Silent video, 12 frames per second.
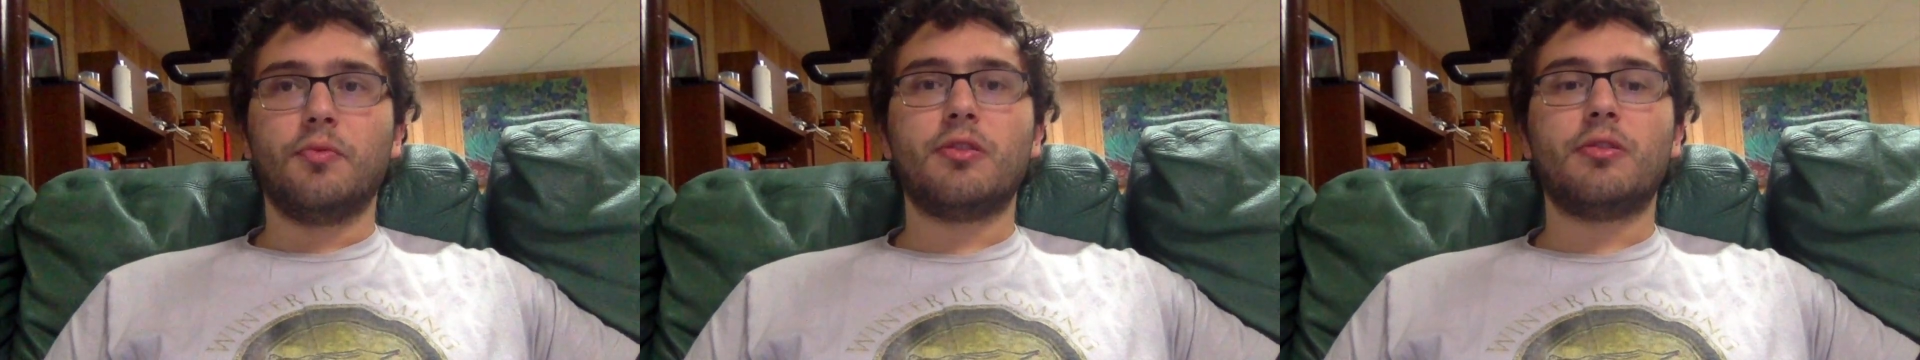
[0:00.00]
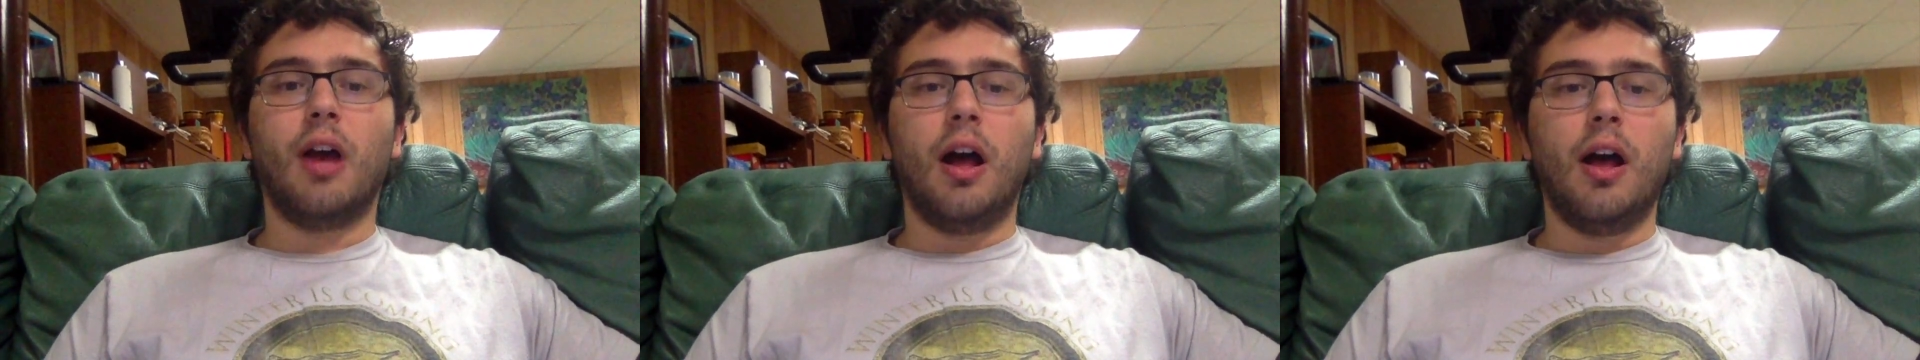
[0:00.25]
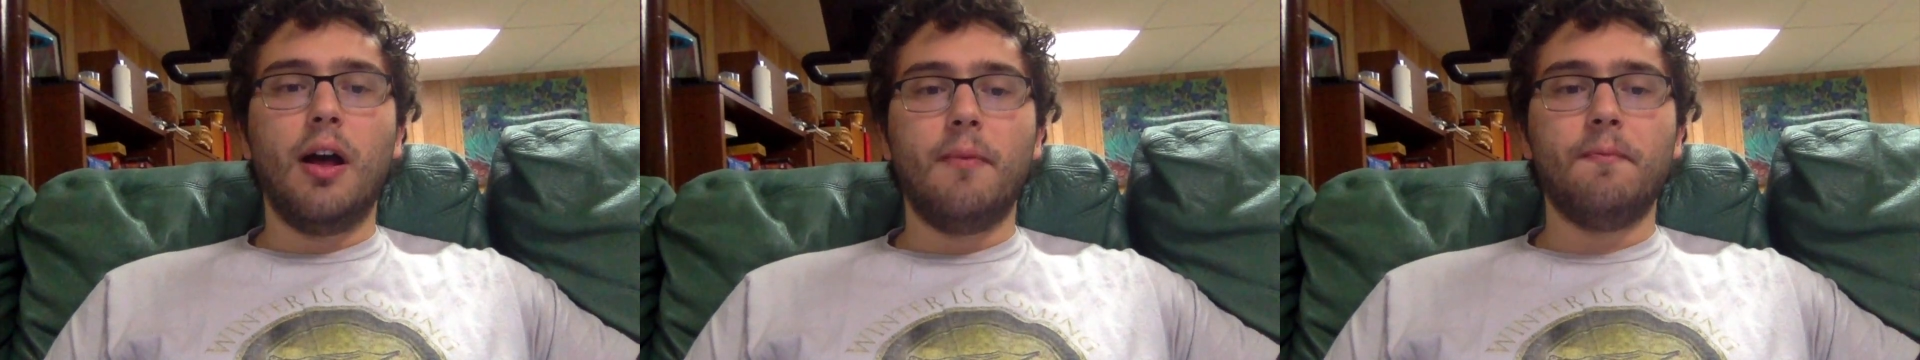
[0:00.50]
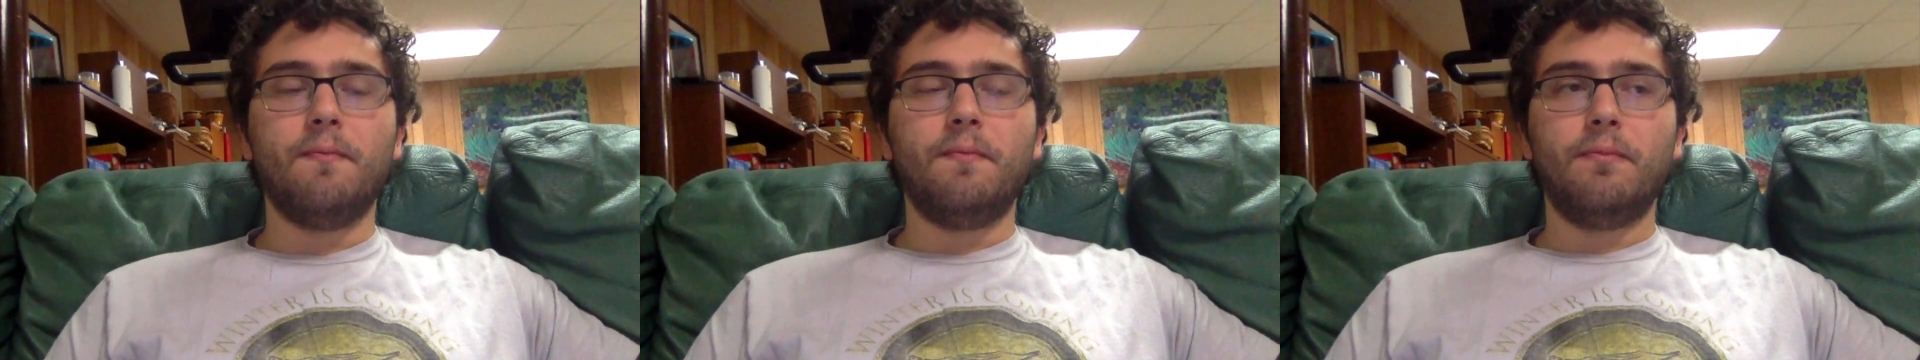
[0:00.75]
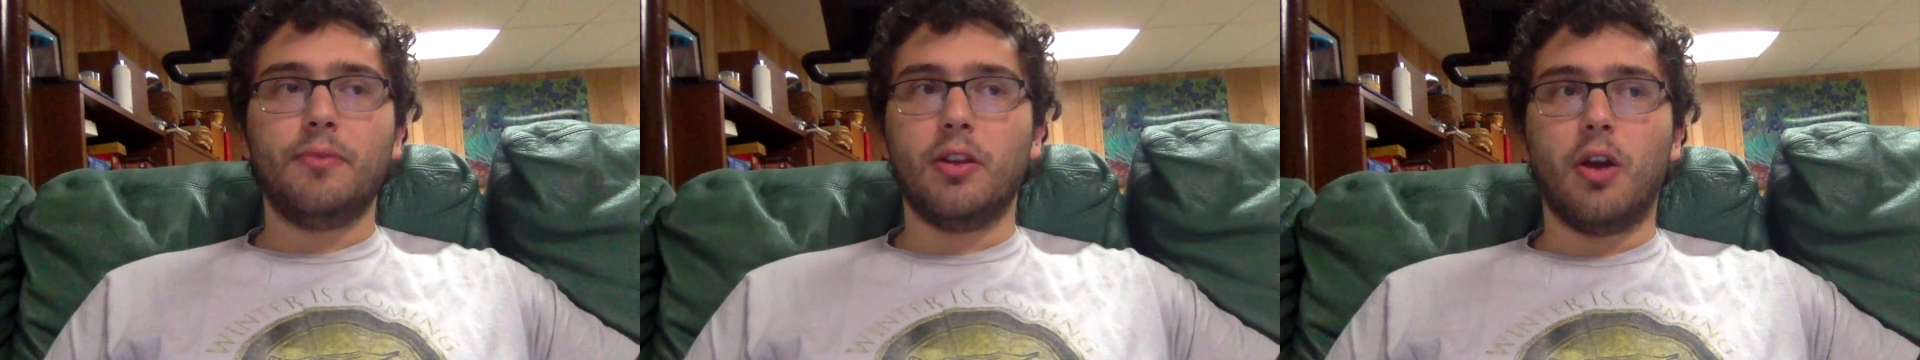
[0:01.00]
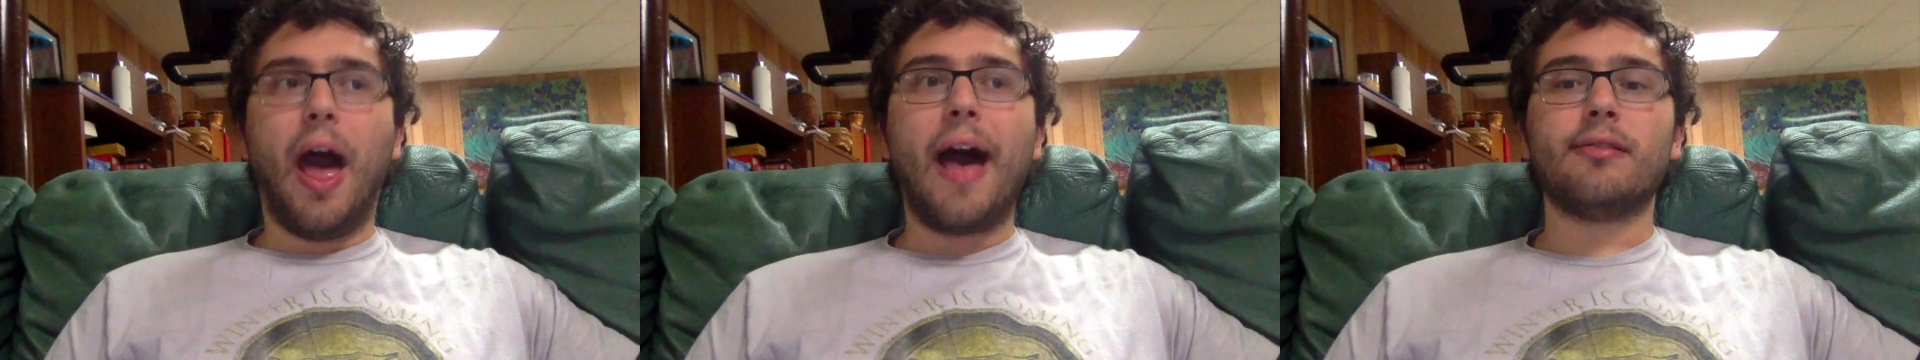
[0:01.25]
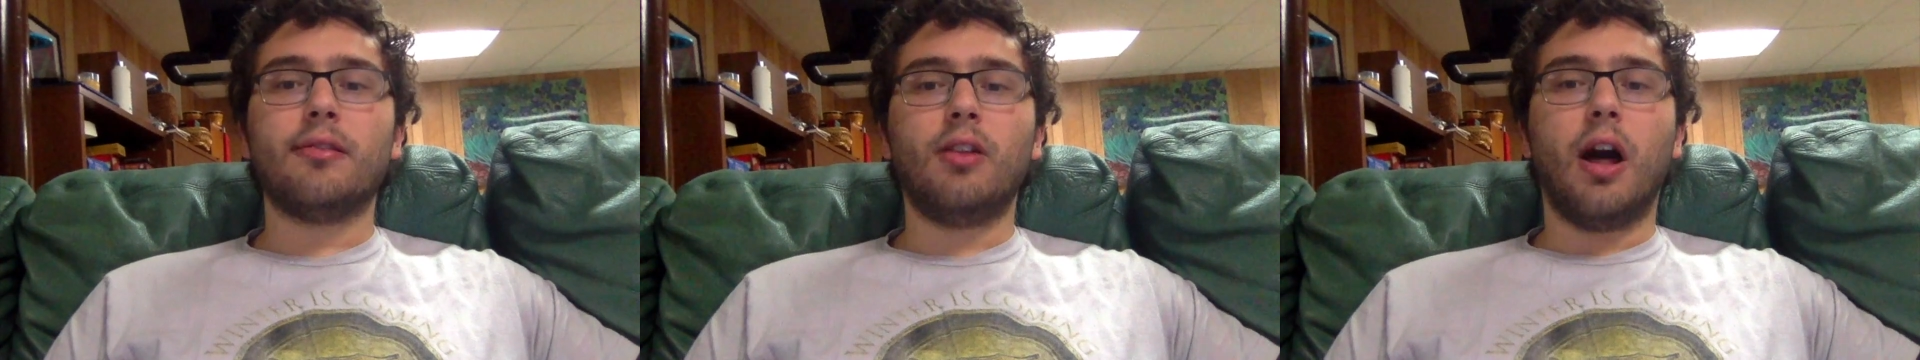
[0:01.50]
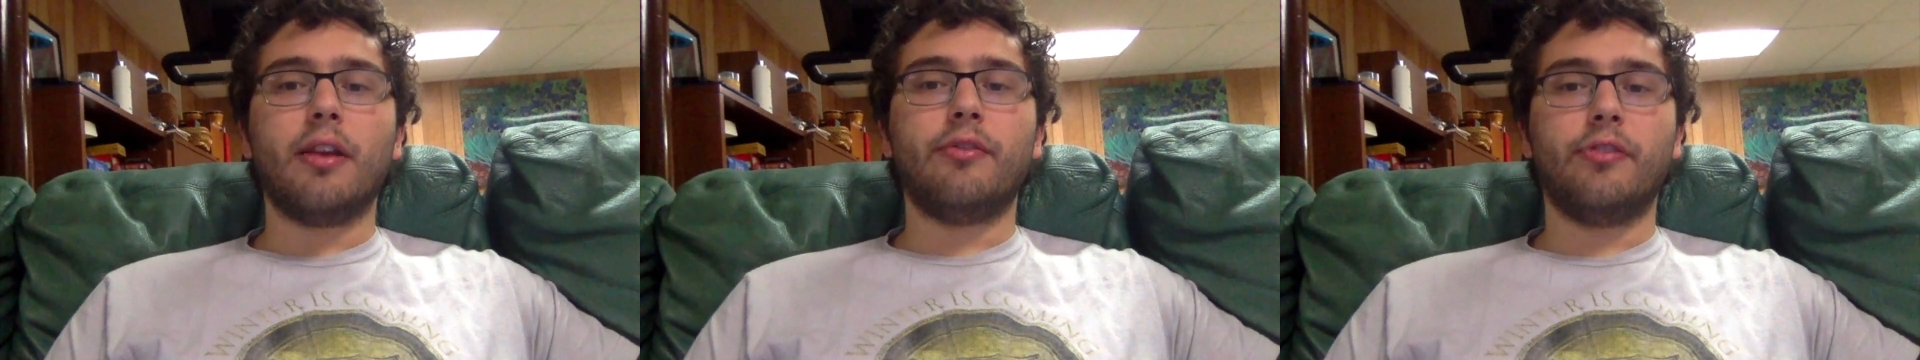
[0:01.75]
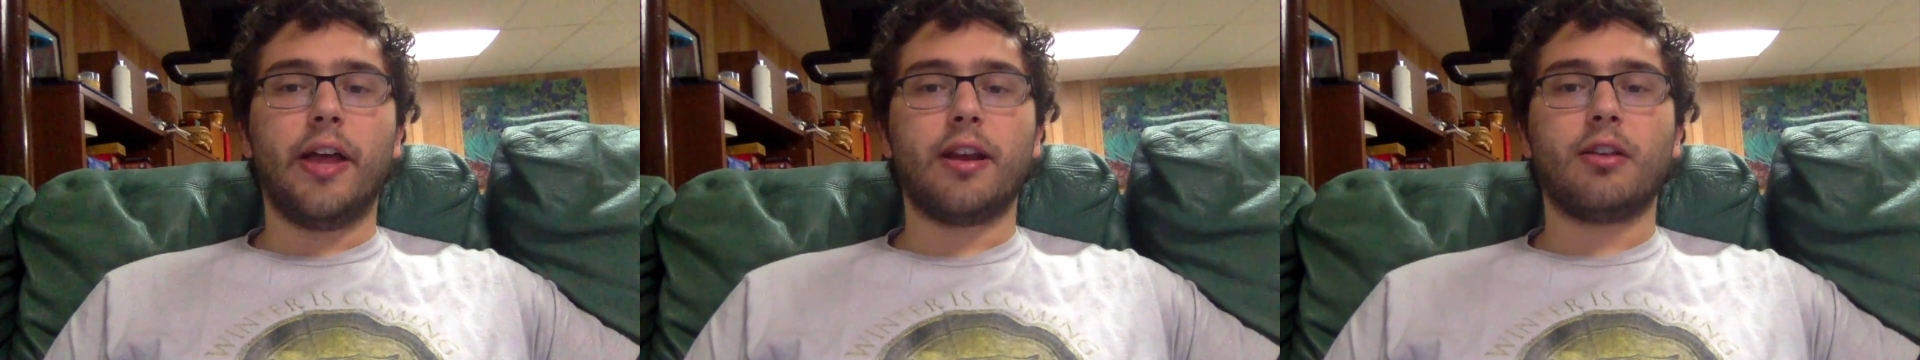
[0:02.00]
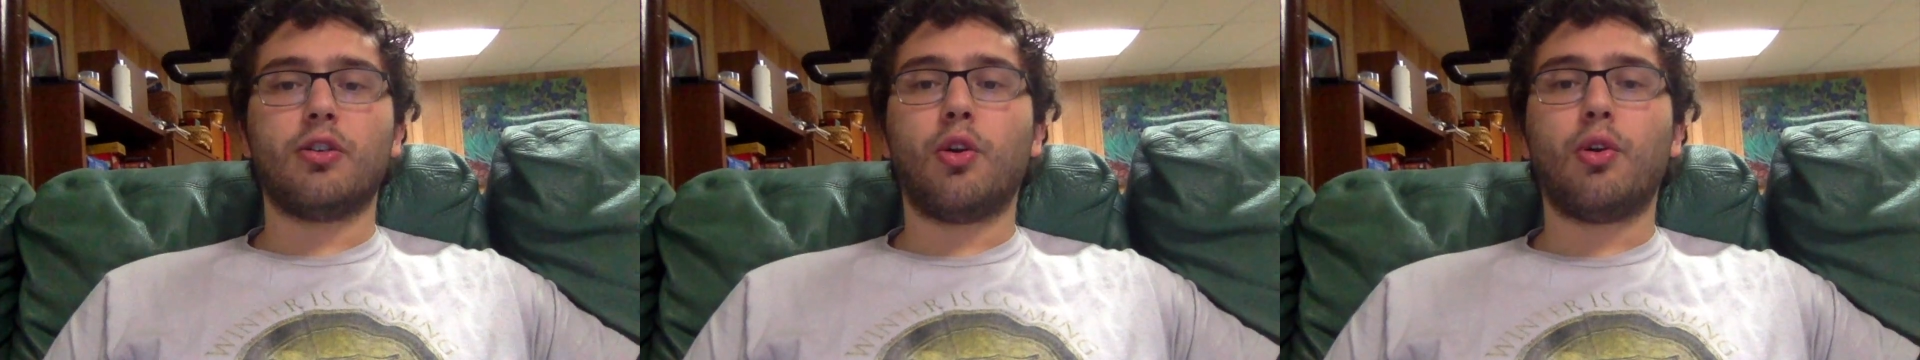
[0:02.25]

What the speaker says: has a lot of like